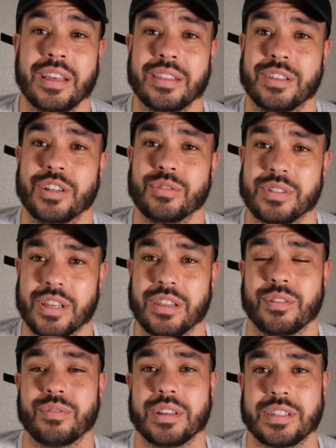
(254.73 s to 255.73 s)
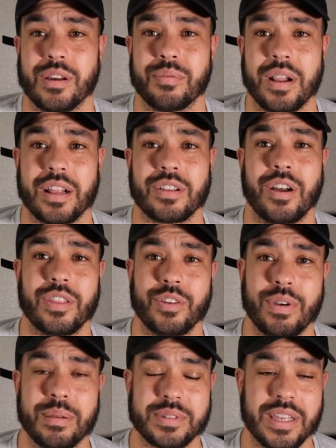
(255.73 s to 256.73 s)
They do sell their retail product on the
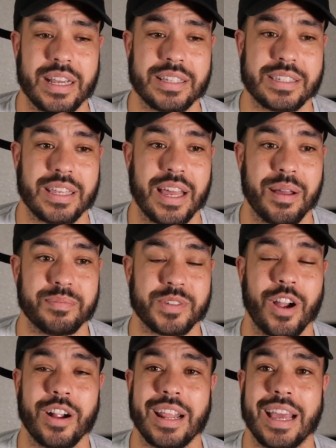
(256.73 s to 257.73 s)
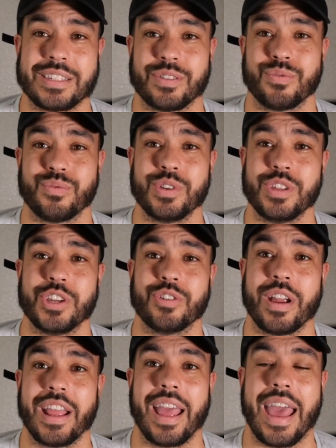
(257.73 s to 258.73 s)
websites. Target has a really
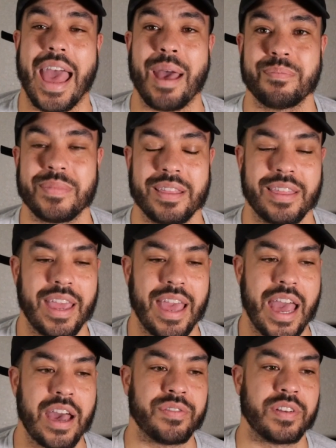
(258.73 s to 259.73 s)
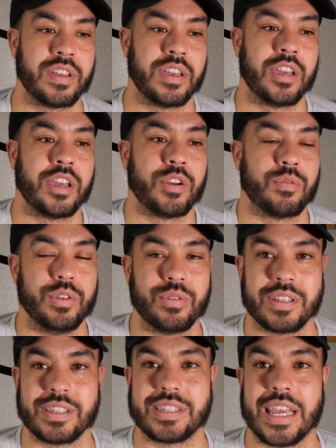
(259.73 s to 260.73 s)
great app that they have where you
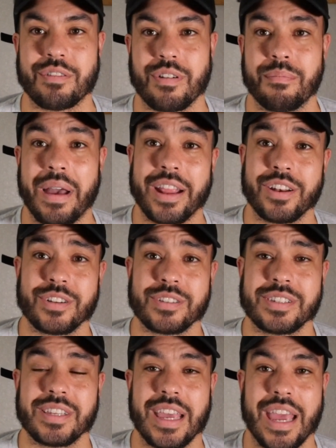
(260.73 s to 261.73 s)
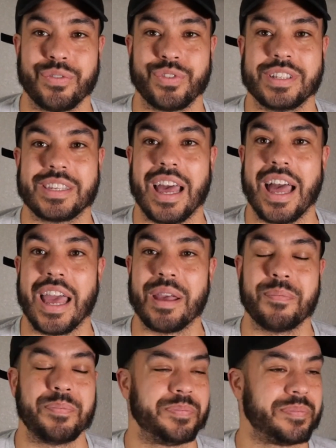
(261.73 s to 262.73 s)
can set reminders every
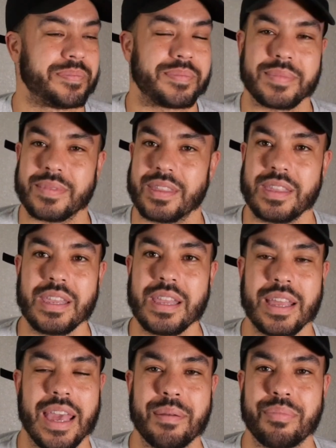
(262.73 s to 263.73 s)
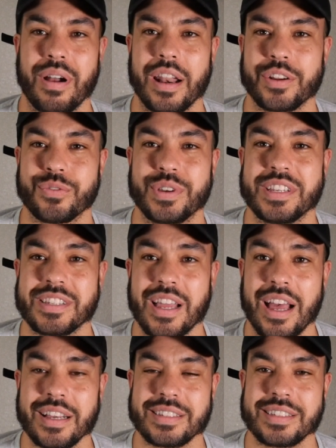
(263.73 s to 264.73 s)
time a product
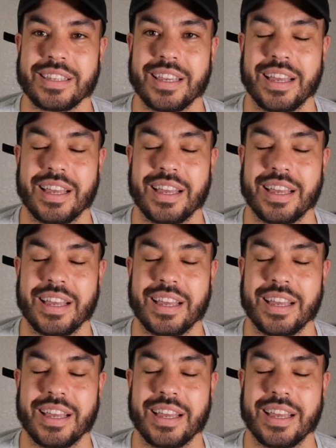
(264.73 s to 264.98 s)
restocks.